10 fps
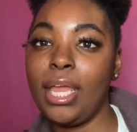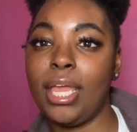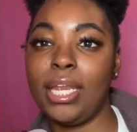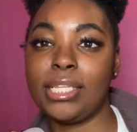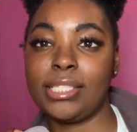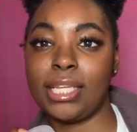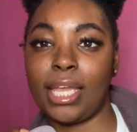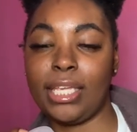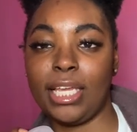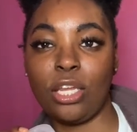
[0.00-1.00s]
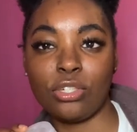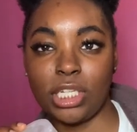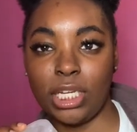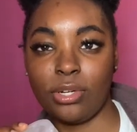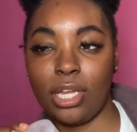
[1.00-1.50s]
and it's like yellow
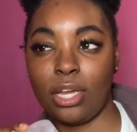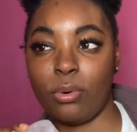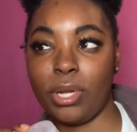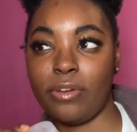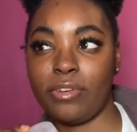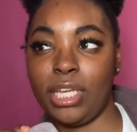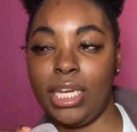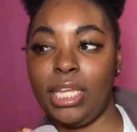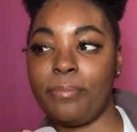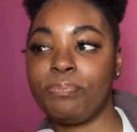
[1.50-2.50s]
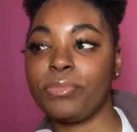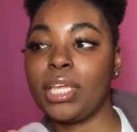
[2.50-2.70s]
gel or whatever in it.